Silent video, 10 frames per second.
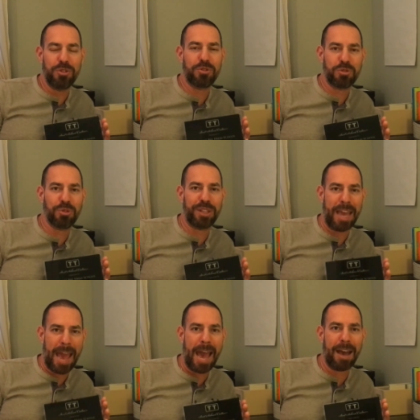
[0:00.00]
You truly
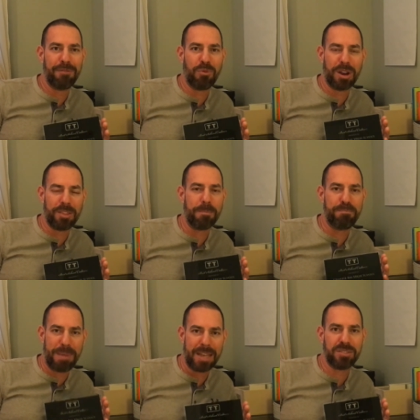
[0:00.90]
have one of the
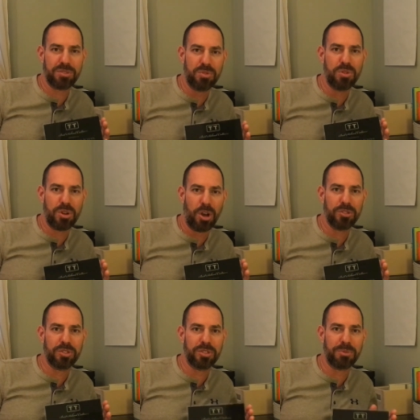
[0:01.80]
best school
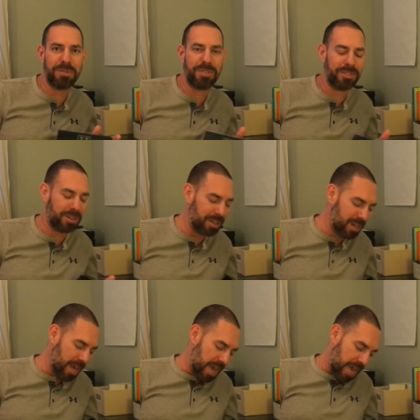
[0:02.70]
cultures that we
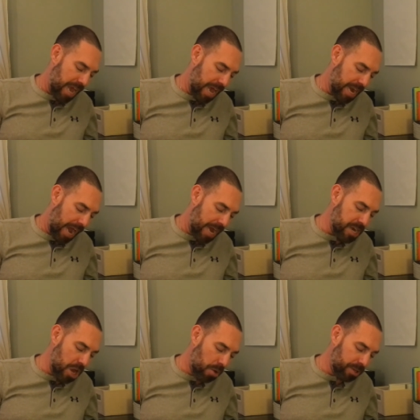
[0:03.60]
visited. And I
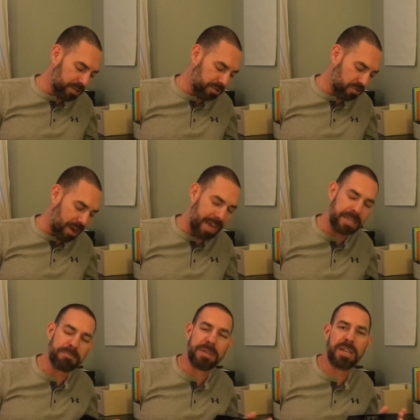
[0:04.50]
know it's
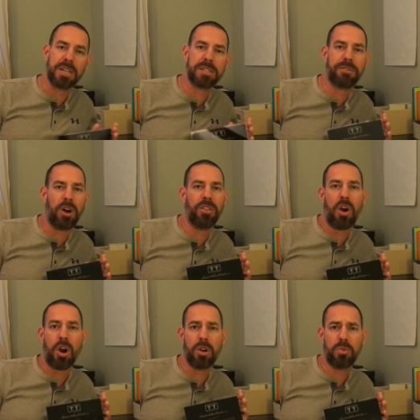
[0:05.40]
great because of all the
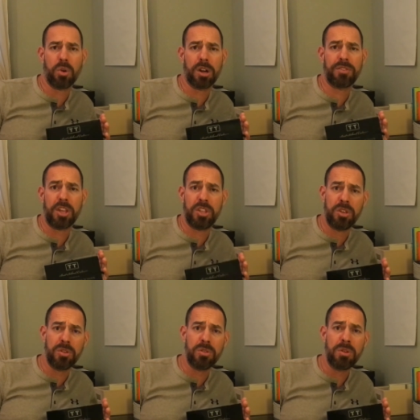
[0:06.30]
hard work that
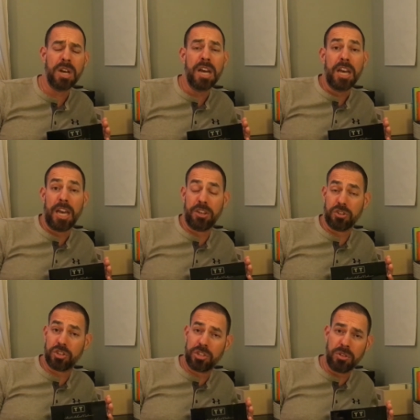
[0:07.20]
you and your
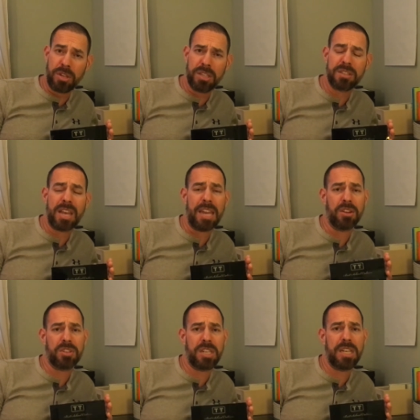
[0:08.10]
students and
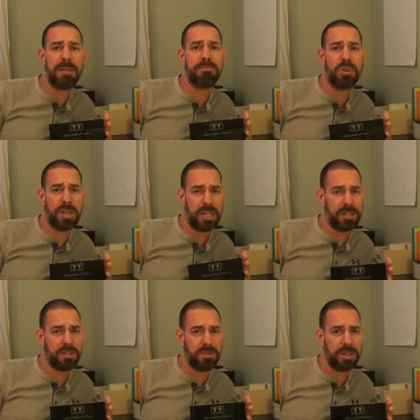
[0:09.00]
your team put
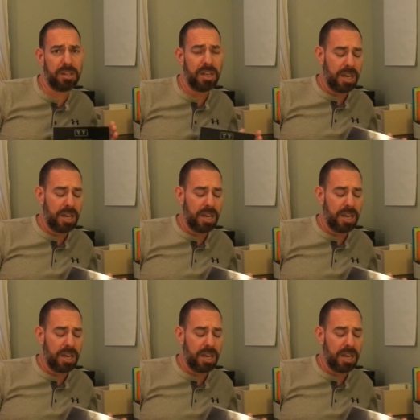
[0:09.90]
into it.